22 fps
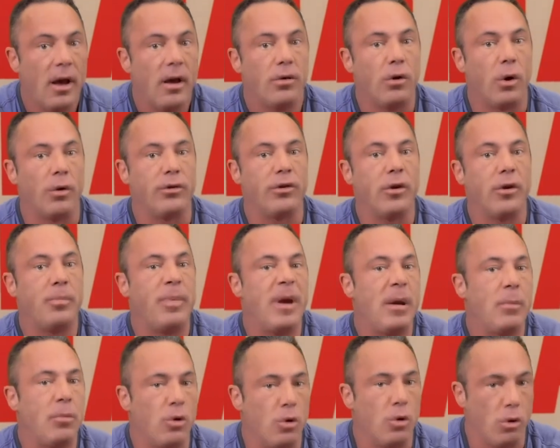Those are
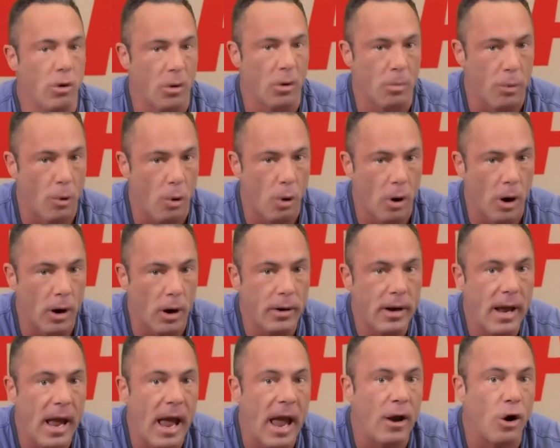people who are
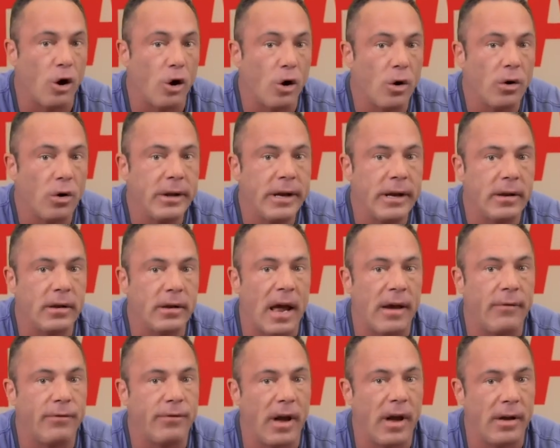born and early in
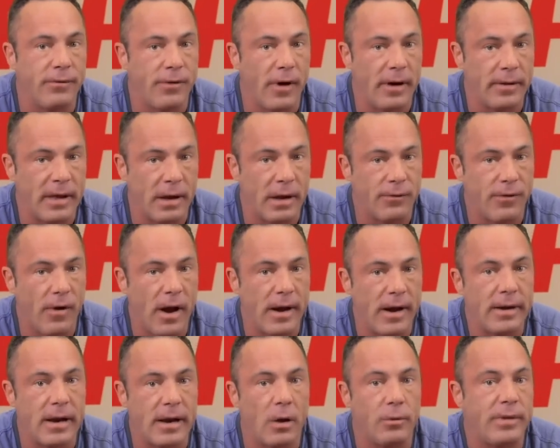life they
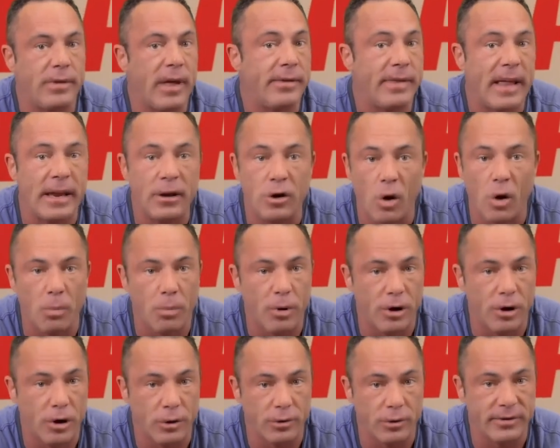find out that they don't
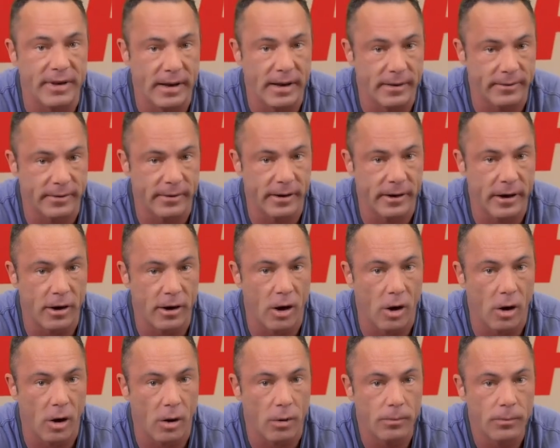produce insulin at
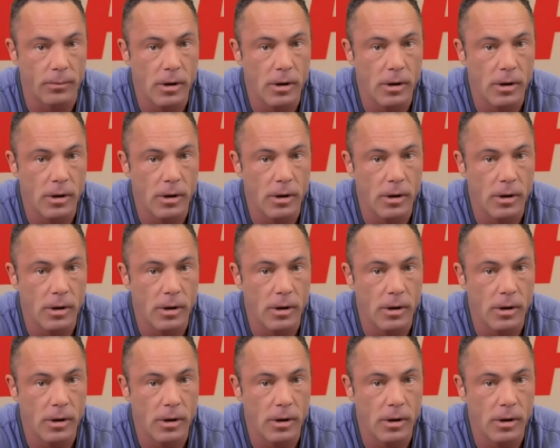all.